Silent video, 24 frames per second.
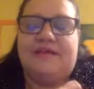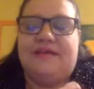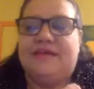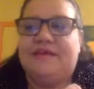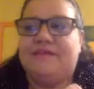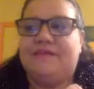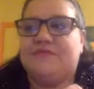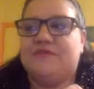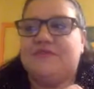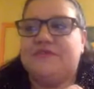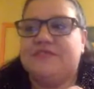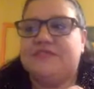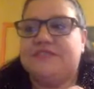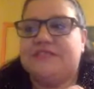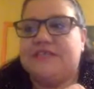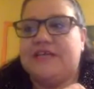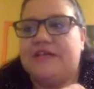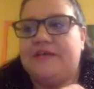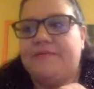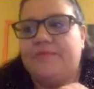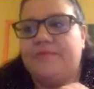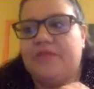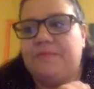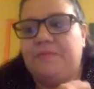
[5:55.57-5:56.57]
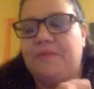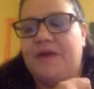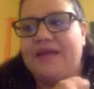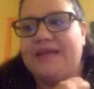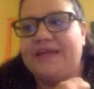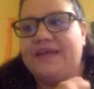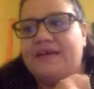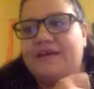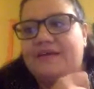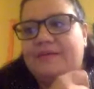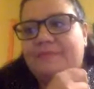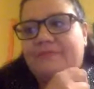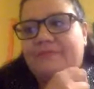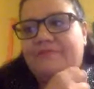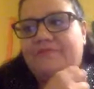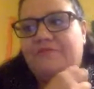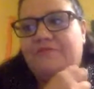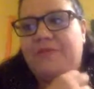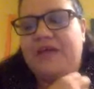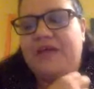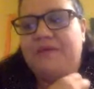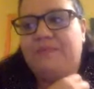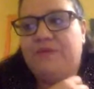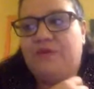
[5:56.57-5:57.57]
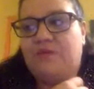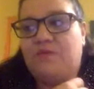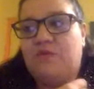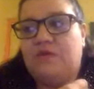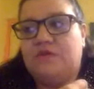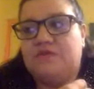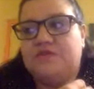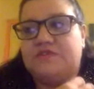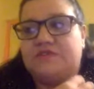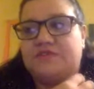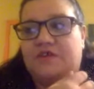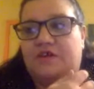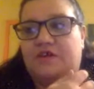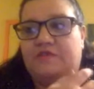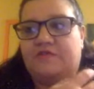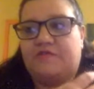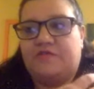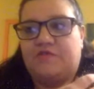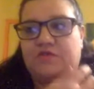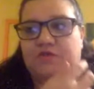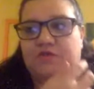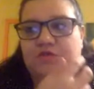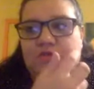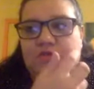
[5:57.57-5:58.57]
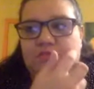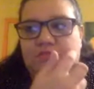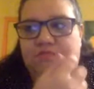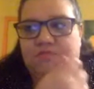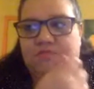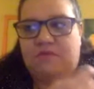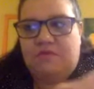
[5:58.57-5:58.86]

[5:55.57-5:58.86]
It was the Mein Kampf paper was, after all